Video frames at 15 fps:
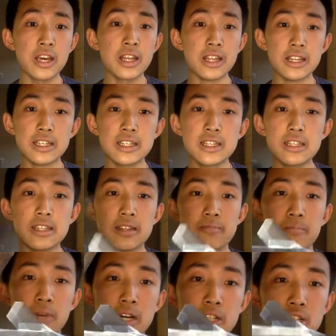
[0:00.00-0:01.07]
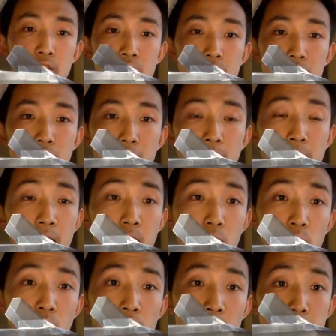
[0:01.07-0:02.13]
This is a much higher
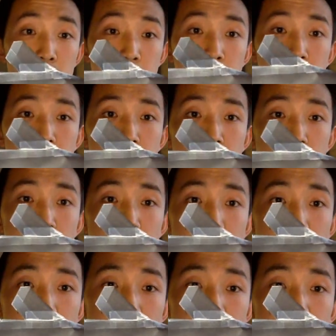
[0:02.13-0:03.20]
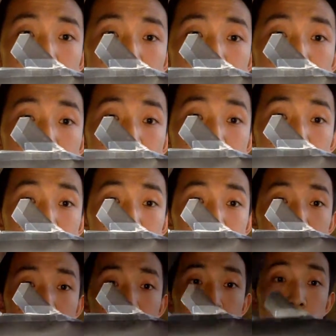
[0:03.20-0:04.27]
quality aircraft
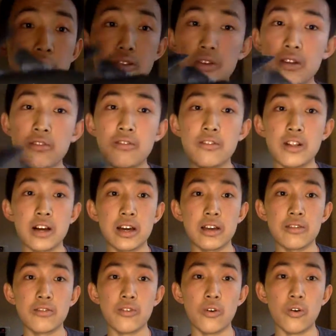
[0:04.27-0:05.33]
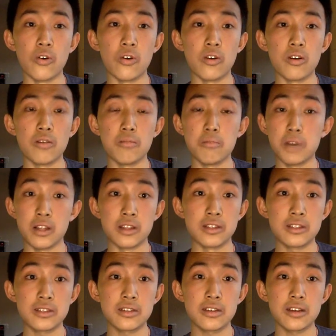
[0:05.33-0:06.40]
that you can fly for
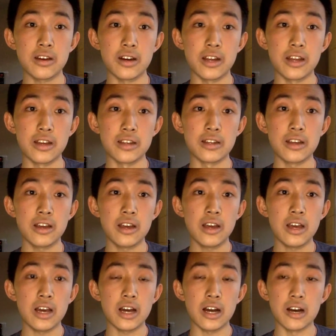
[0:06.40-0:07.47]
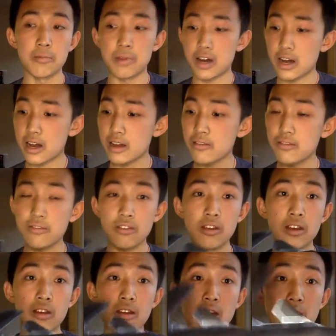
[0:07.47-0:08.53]
months on end.
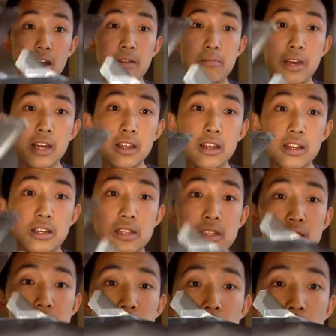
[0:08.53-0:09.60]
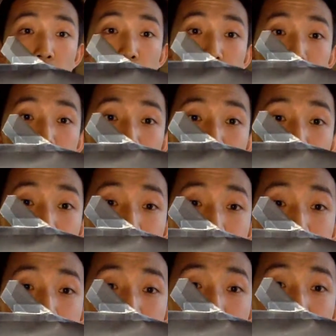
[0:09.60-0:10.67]
I made this over 3
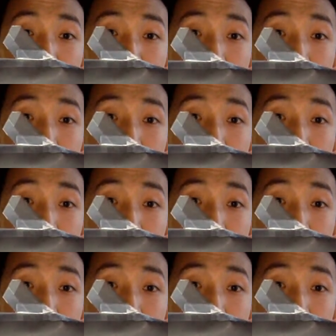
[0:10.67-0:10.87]
months ago,